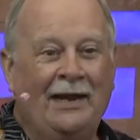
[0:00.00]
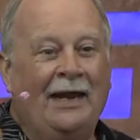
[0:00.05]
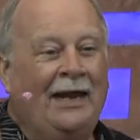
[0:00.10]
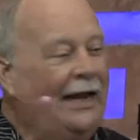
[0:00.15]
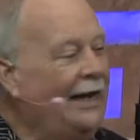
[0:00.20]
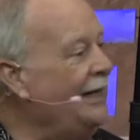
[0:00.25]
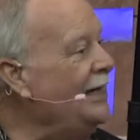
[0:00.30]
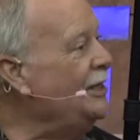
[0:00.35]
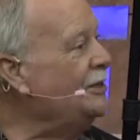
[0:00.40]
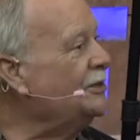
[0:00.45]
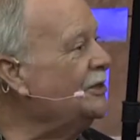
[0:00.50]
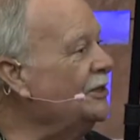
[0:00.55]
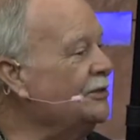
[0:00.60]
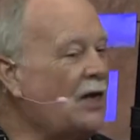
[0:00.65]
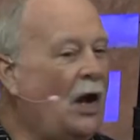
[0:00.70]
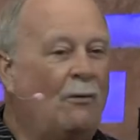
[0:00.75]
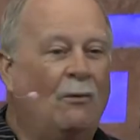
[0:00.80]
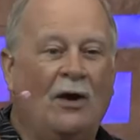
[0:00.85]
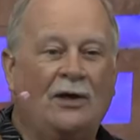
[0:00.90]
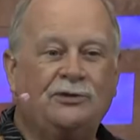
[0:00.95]
And he says,
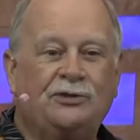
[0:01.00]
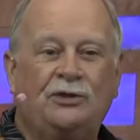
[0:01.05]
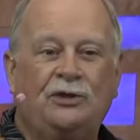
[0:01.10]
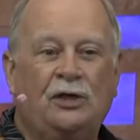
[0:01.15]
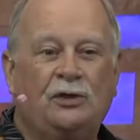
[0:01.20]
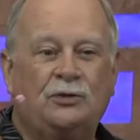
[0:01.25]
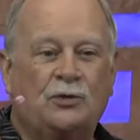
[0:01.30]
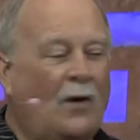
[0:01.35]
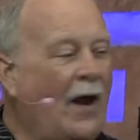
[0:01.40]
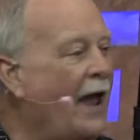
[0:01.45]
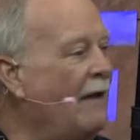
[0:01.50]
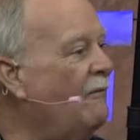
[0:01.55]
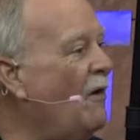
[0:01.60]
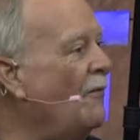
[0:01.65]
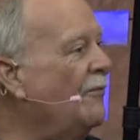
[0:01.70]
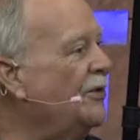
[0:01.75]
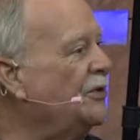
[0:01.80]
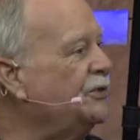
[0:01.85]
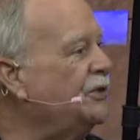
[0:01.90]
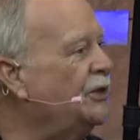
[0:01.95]
I want you to drive
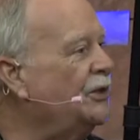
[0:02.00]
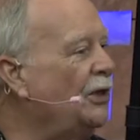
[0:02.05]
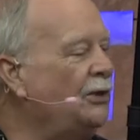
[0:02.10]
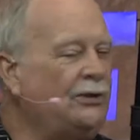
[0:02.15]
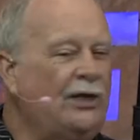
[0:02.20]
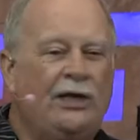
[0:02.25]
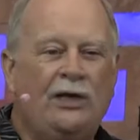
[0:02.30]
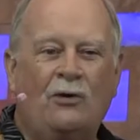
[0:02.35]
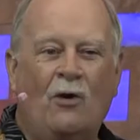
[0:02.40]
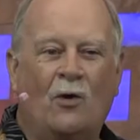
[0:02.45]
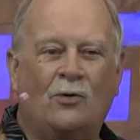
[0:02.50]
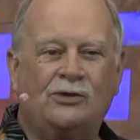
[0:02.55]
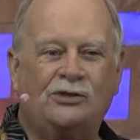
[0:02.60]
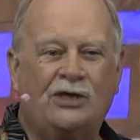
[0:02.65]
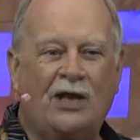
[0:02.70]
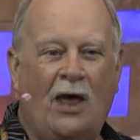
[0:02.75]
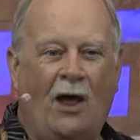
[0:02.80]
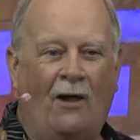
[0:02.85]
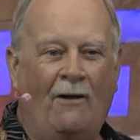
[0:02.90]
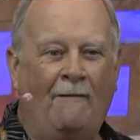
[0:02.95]
over to the Lee
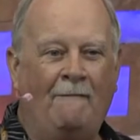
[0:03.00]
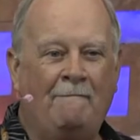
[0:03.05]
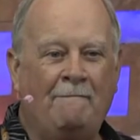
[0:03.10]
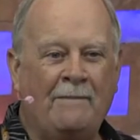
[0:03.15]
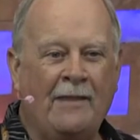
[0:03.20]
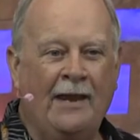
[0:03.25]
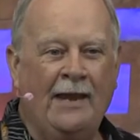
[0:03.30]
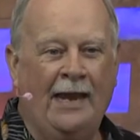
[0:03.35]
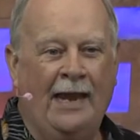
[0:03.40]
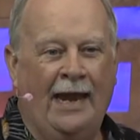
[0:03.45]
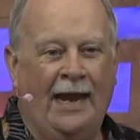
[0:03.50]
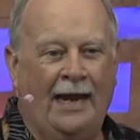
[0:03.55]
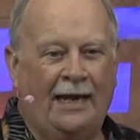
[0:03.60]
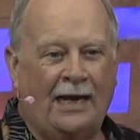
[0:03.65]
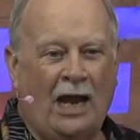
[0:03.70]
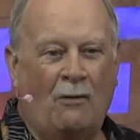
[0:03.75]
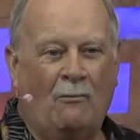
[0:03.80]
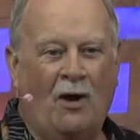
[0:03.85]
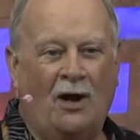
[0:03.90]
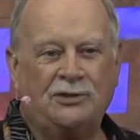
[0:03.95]
Hotel
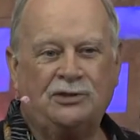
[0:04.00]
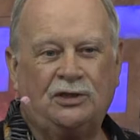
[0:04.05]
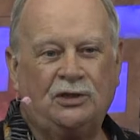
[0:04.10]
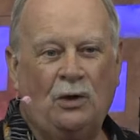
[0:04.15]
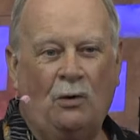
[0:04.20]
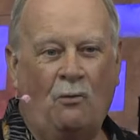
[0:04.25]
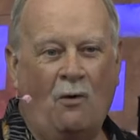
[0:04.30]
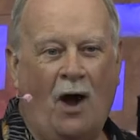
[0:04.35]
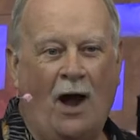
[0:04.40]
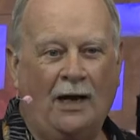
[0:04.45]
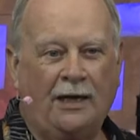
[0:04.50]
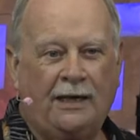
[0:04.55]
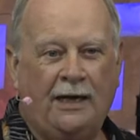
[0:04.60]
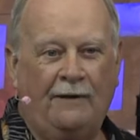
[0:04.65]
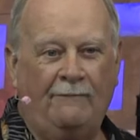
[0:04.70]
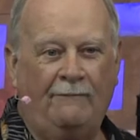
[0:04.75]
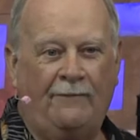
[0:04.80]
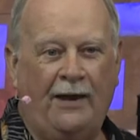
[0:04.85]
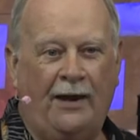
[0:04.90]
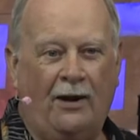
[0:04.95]
and I want you to walk
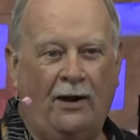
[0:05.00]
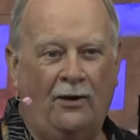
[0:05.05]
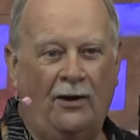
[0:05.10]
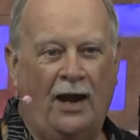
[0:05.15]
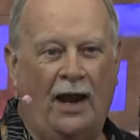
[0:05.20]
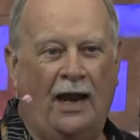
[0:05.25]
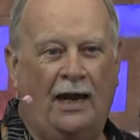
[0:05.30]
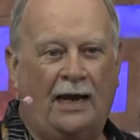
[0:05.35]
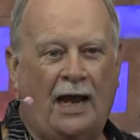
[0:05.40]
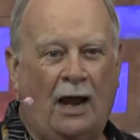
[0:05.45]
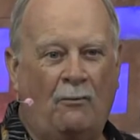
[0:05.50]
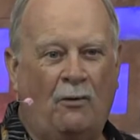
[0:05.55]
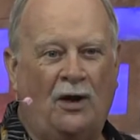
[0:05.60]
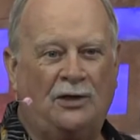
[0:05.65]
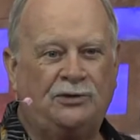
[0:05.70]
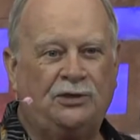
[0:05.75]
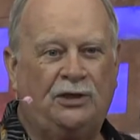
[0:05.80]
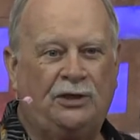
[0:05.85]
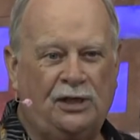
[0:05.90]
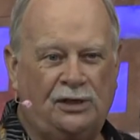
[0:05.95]
in there and I
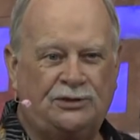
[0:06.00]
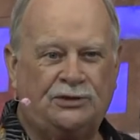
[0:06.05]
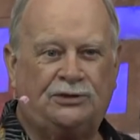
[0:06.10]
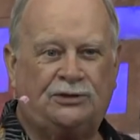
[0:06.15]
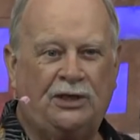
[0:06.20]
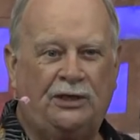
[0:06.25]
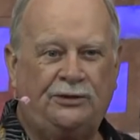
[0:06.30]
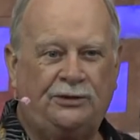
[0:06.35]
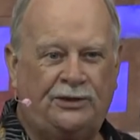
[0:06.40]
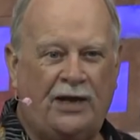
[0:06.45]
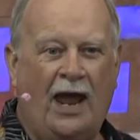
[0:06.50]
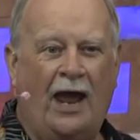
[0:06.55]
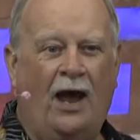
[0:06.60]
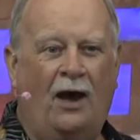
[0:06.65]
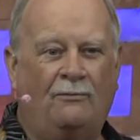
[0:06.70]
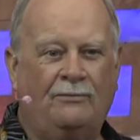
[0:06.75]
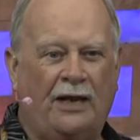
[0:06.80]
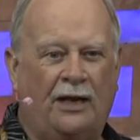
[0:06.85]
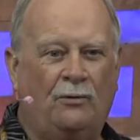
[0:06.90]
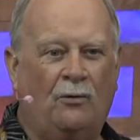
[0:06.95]
want you to sit
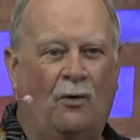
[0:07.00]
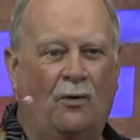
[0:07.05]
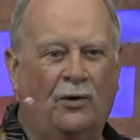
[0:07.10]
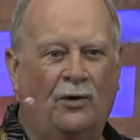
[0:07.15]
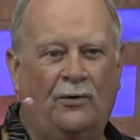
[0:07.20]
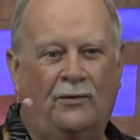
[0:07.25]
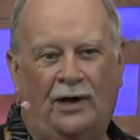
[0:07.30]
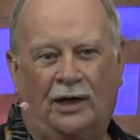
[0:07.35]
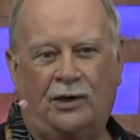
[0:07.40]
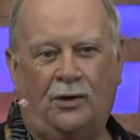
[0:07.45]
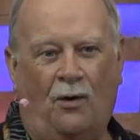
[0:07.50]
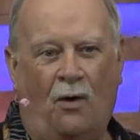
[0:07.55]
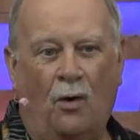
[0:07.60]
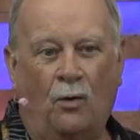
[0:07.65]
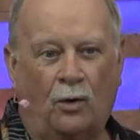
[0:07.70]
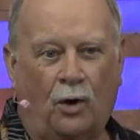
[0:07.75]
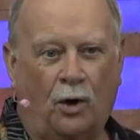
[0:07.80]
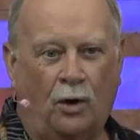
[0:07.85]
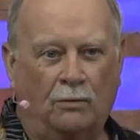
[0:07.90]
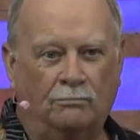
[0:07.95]
down and order a
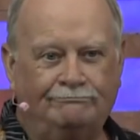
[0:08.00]
Coke.